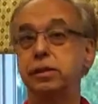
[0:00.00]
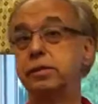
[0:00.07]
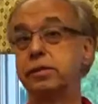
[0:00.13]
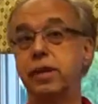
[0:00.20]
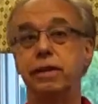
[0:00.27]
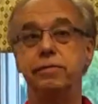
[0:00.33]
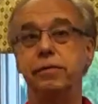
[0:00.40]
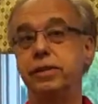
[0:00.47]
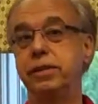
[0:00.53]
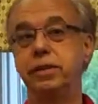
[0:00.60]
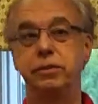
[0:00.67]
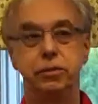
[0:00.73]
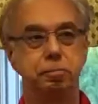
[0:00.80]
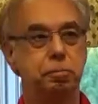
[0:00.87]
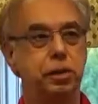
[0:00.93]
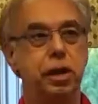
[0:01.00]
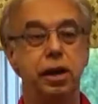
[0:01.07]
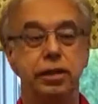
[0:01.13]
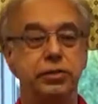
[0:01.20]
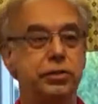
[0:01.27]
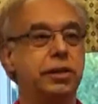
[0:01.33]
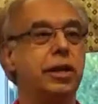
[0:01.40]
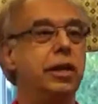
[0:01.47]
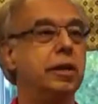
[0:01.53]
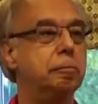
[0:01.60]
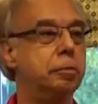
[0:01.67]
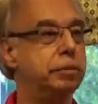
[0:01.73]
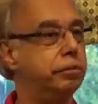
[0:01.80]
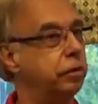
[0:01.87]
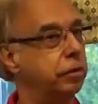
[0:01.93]
seventy years plus
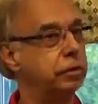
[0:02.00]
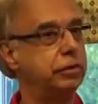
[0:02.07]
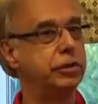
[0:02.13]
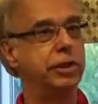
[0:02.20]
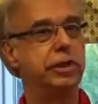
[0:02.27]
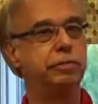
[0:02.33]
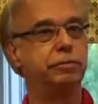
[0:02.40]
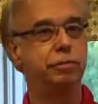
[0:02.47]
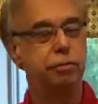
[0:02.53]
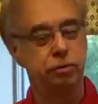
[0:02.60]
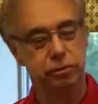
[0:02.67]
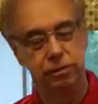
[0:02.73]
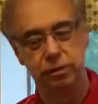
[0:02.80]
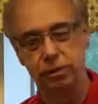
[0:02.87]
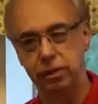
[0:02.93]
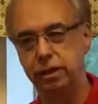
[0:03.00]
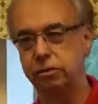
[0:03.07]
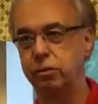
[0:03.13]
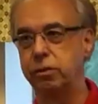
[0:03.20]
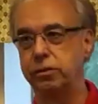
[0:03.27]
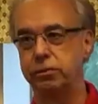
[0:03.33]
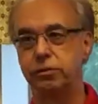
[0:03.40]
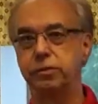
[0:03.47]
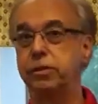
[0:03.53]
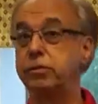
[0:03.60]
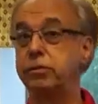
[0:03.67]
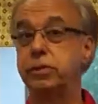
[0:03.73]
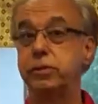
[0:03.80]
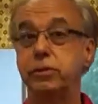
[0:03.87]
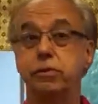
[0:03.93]
before there's any fruit that grows from the tree.